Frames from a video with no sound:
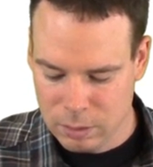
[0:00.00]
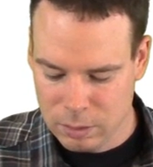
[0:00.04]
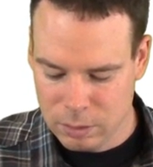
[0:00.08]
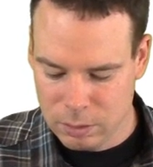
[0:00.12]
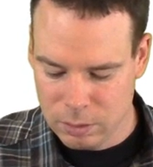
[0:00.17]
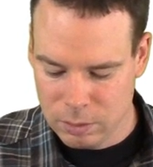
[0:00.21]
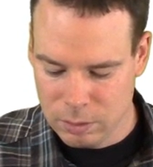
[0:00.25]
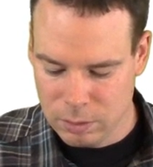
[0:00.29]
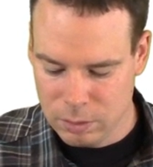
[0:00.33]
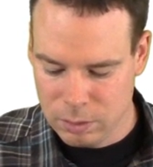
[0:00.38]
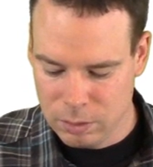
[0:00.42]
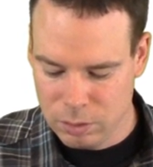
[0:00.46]
So
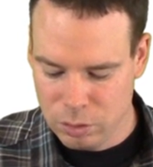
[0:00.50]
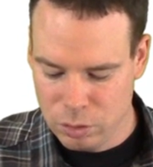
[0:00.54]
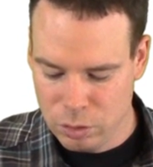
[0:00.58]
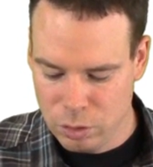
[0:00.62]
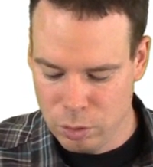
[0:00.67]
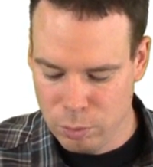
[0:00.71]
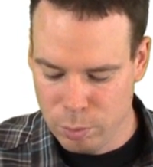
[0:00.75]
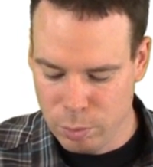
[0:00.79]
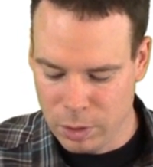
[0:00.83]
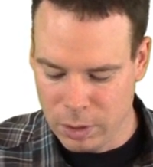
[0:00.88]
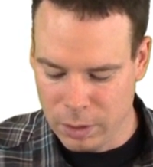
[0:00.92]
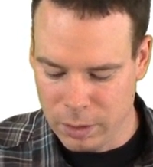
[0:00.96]
this is
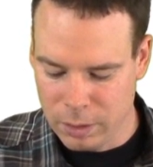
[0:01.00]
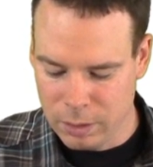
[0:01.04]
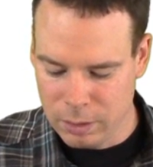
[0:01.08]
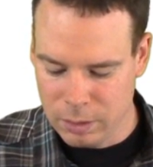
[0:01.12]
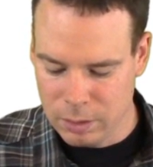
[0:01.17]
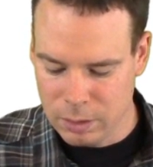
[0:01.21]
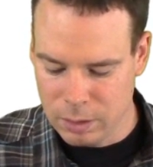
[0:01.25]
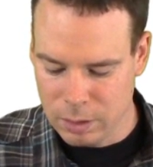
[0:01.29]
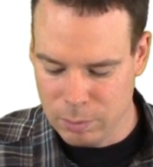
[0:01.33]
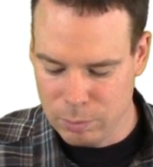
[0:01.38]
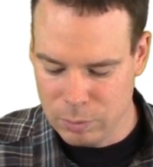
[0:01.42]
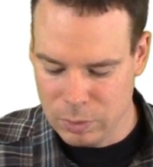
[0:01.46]
2 pi
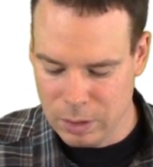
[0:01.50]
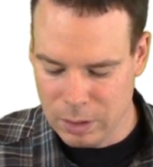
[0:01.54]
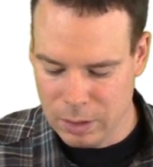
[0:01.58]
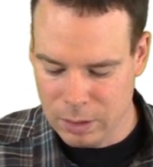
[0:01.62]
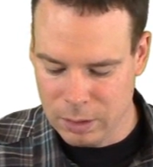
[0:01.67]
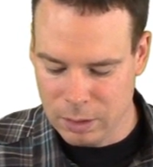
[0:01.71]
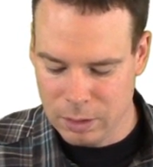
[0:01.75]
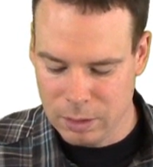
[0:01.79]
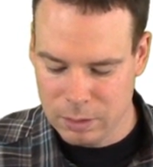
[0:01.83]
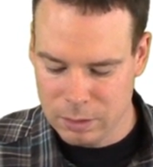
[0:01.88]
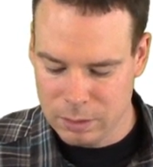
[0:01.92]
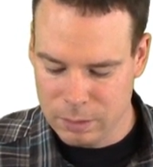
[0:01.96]
times
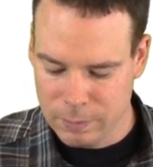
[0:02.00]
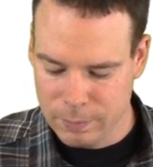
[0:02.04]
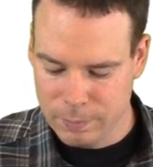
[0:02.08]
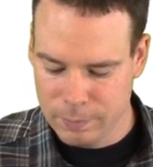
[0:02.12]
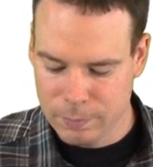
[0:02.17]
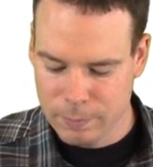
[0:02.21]
x.